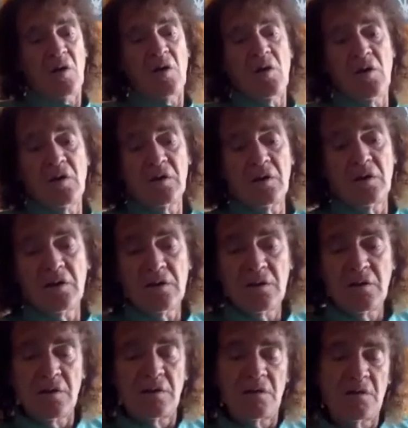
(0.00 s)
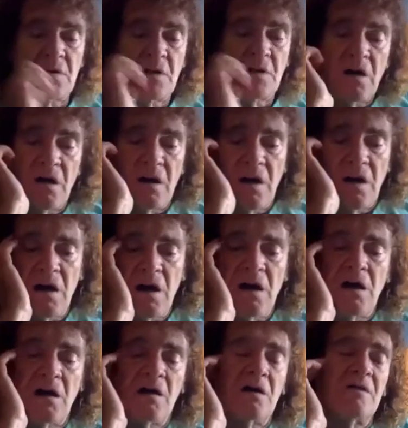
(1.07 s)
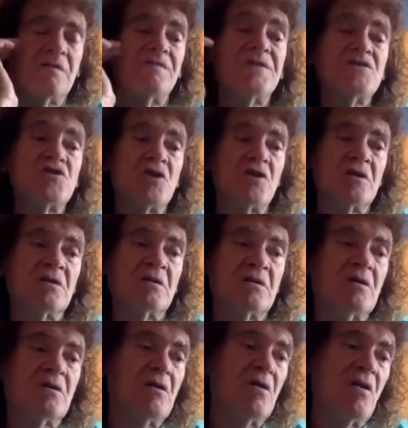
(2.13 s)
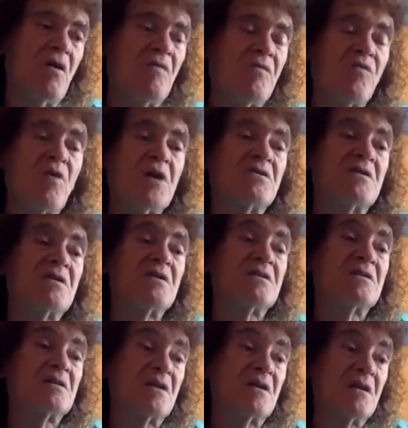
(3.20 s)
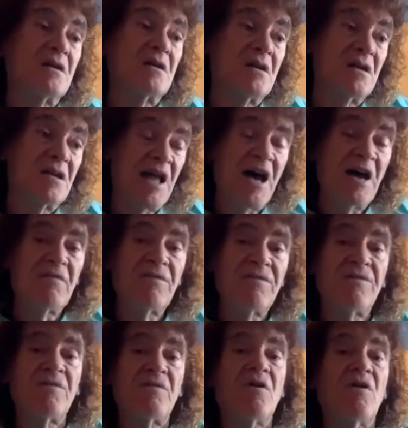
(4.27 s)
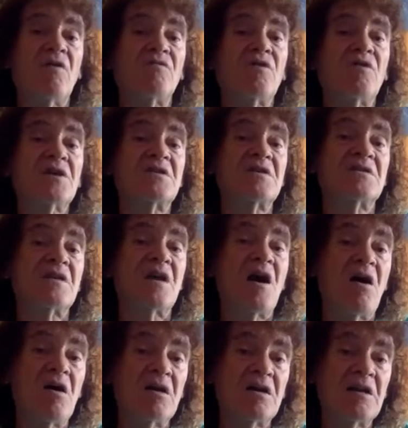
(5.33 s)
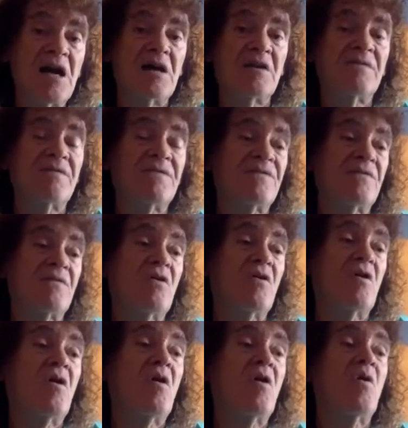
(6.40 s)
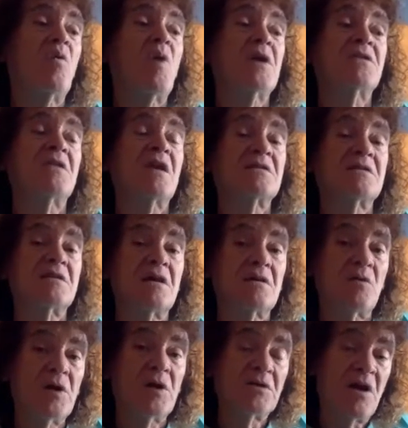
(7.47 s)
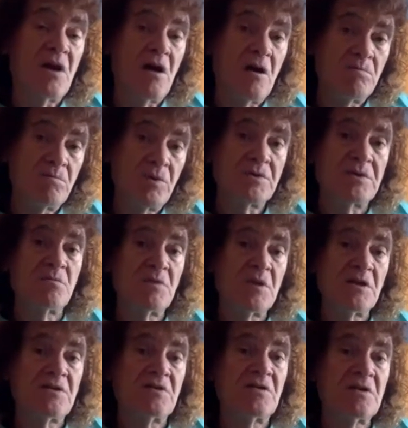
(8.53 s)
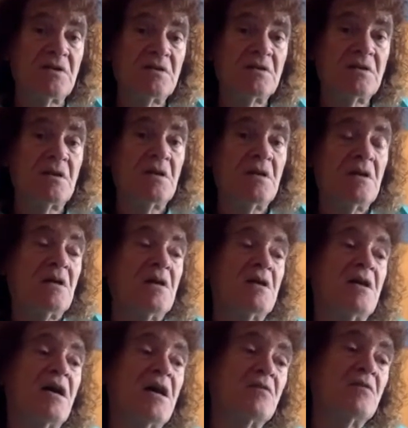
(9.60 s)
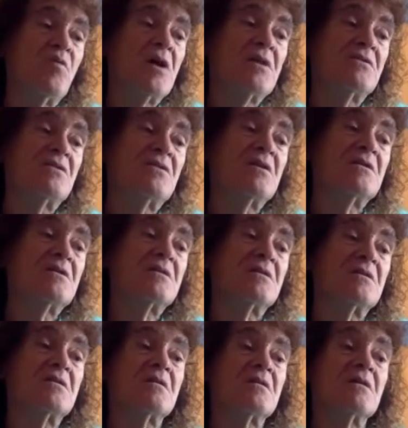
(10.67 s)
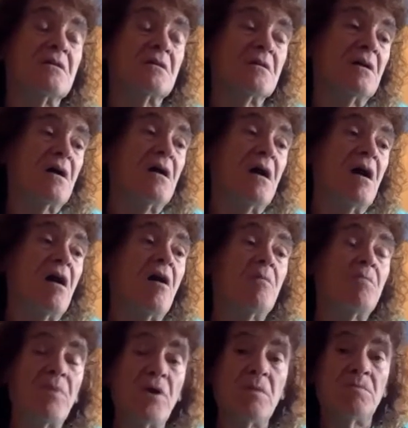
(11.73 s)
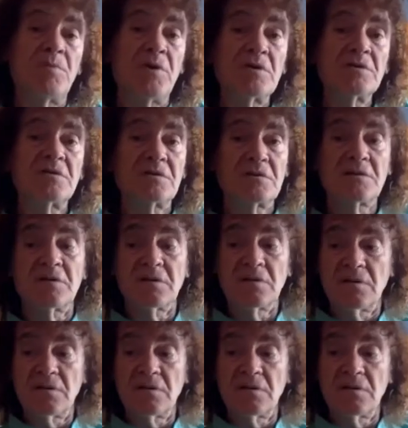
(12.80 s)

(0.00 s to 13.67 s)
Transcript: all our vision of what is life, of what is our life, or what are our possibilities, and what is our purpose